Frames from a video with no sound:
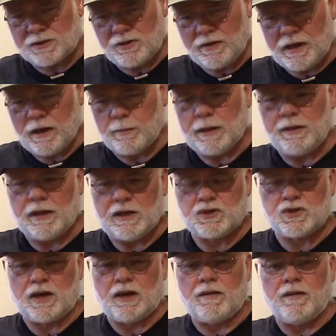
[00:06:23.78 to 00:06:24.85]
to them and they
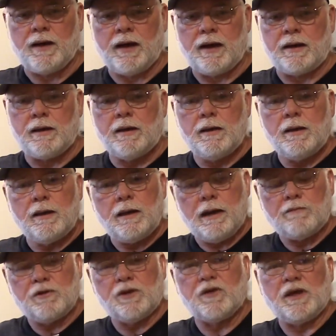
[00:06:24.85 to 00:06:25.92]
said that
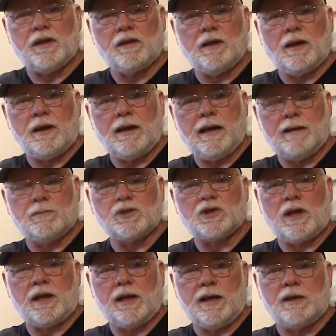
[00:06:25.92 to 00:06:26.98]
everything that
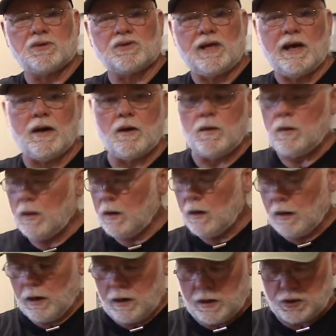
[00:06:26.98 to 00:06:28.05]
Amazon has now
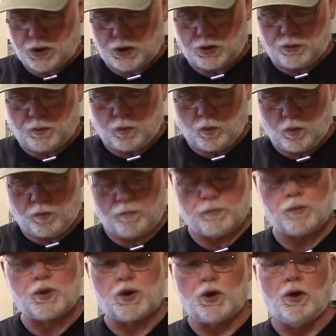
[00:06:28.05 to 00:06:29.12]

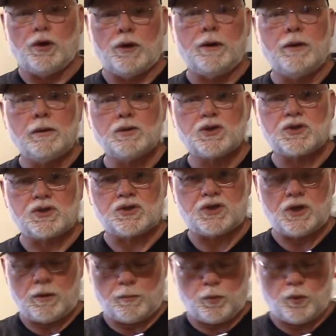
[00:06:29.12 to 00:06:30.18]
should
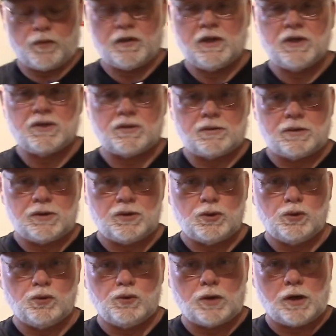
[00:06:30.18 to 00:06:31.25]
ship with the
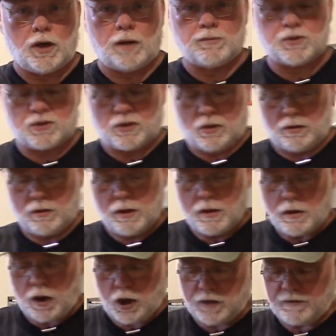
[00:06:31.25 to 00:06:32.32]
new cups. So
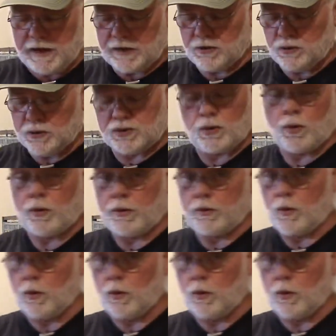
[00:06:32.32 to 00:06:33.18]
all you've got to do is order the